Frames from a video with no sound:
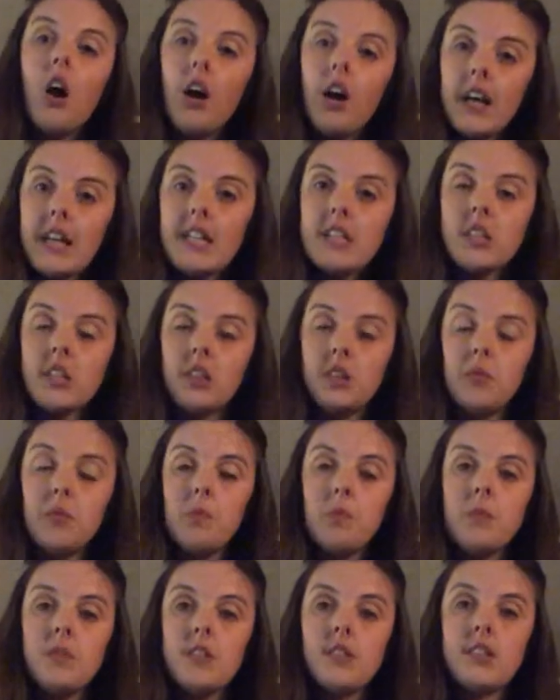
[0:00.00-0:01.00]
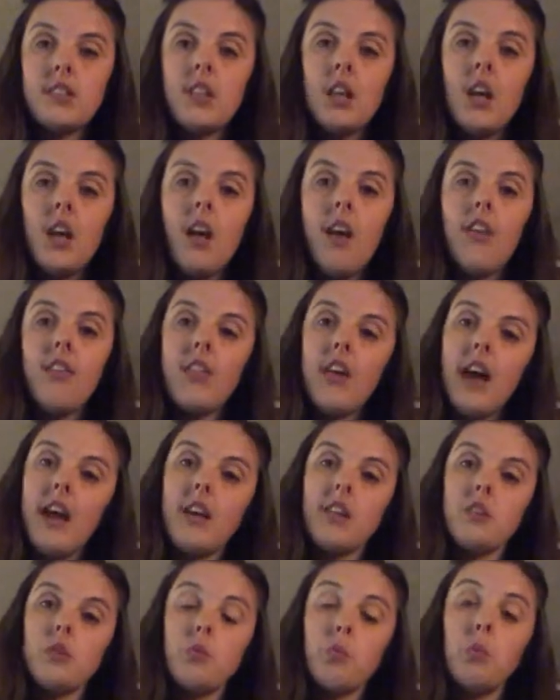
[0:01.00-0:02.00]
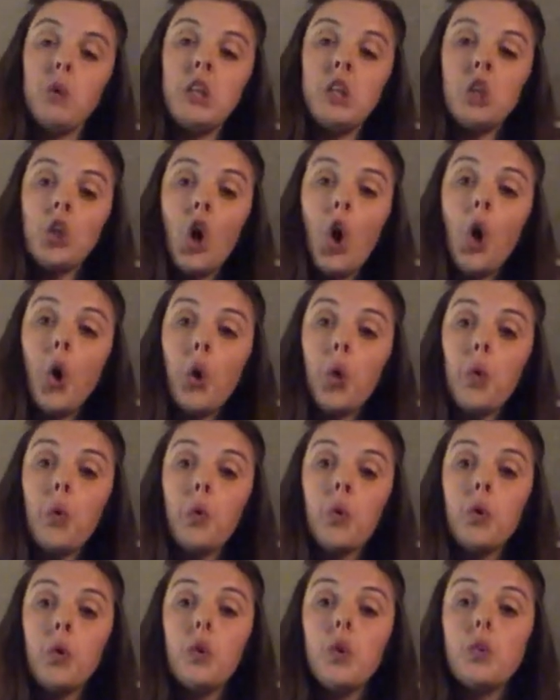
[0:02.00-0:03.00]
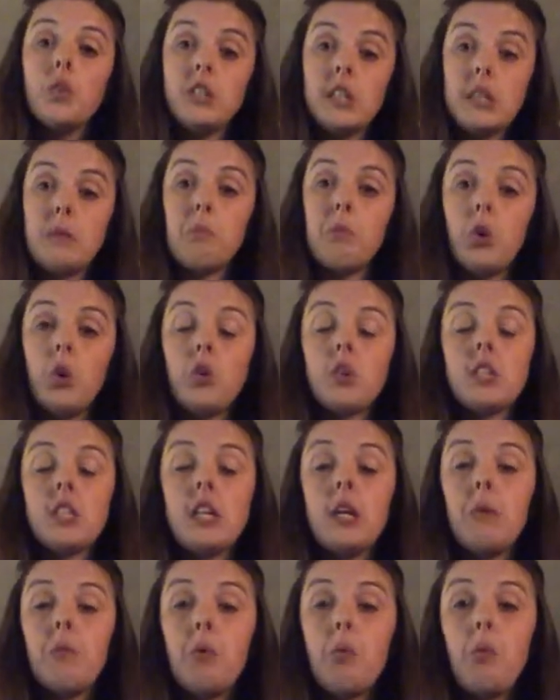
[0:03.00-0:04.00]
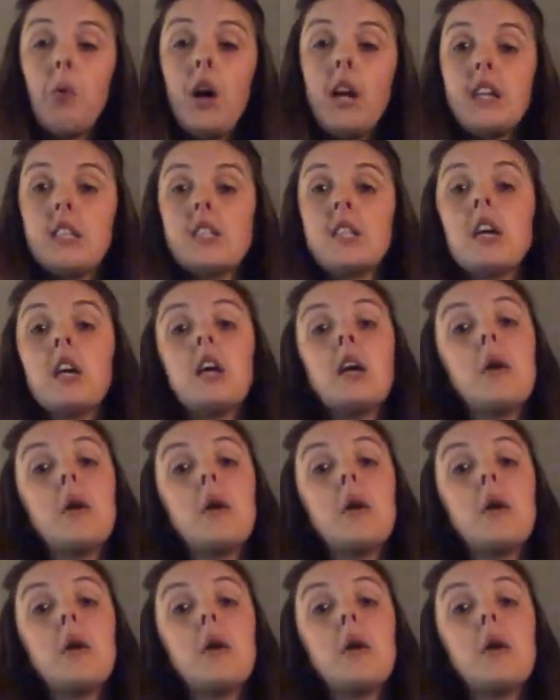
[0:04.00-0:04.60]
items that we know did belong to Gilbert White,